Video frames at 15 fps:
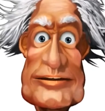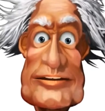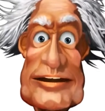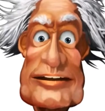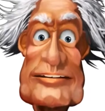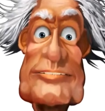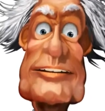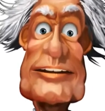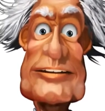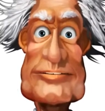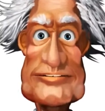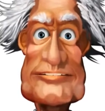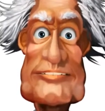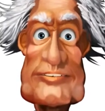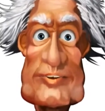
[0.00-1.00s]
It doesn't
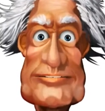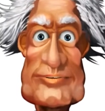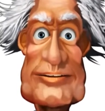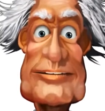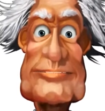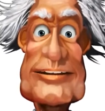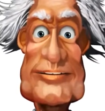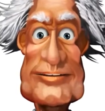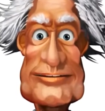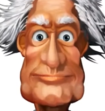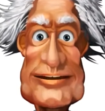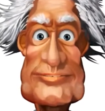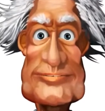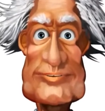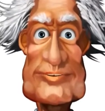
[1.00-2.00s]
matter what your area
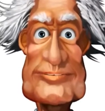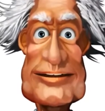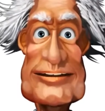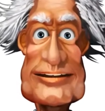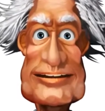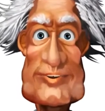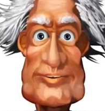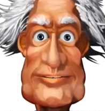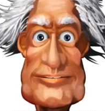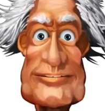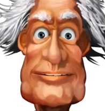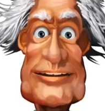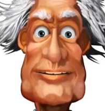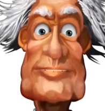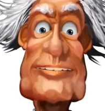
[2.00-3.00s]
of expertise is
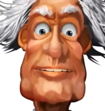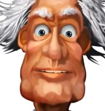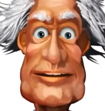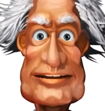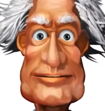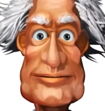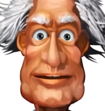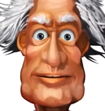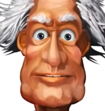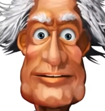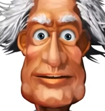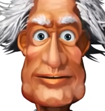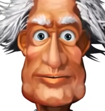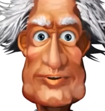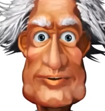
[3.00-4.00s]
within various
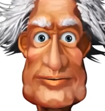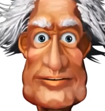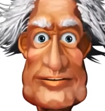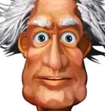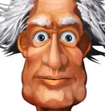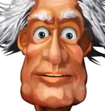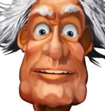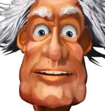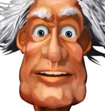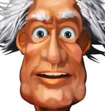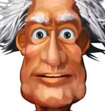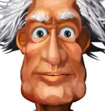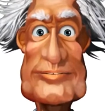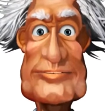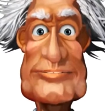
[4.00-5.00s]
information assurance
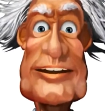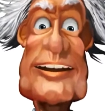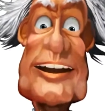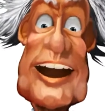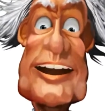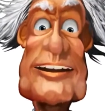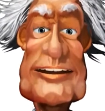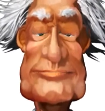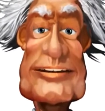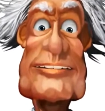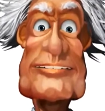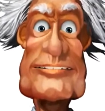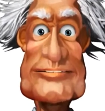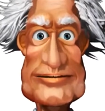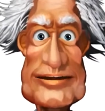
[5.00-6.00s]
fields, or the
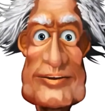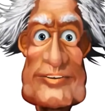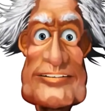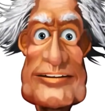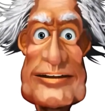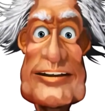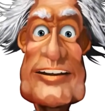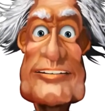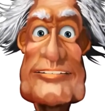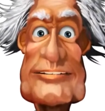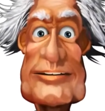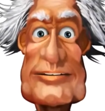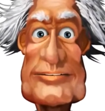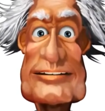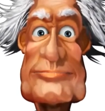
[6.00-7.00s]
topic you are
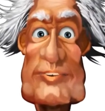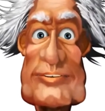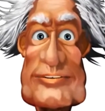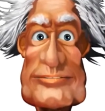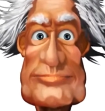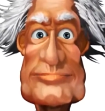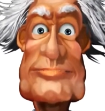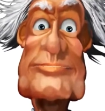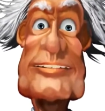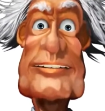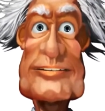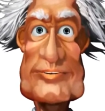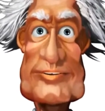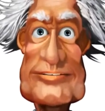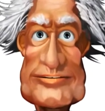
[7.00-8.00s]
developing it for.
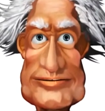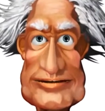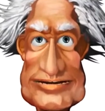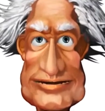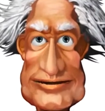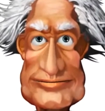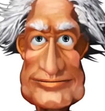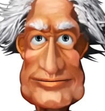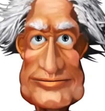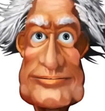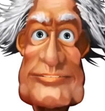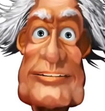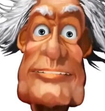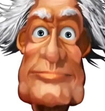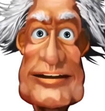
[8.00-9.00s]
Academics
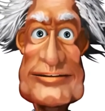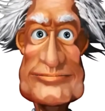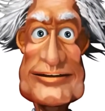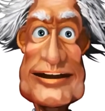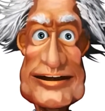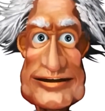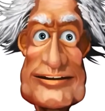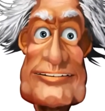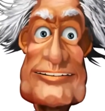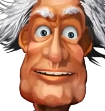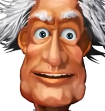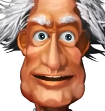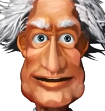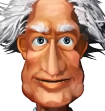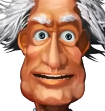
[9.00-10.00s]
is a flexible
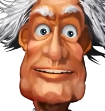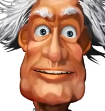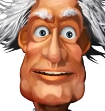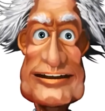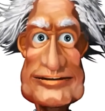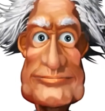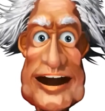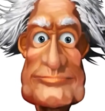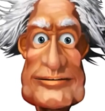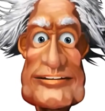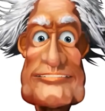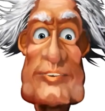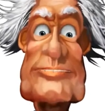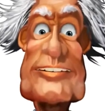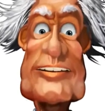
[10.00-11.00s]
and extensible
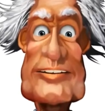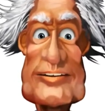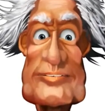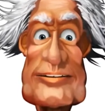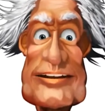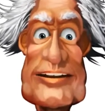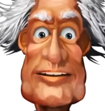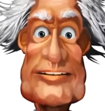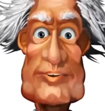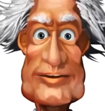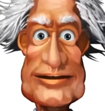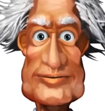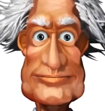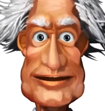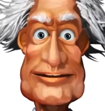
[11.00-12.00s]
methodology that
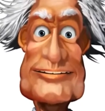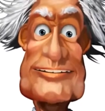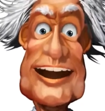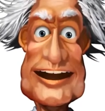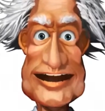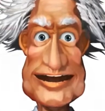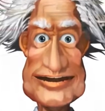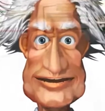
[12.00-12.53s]
works for all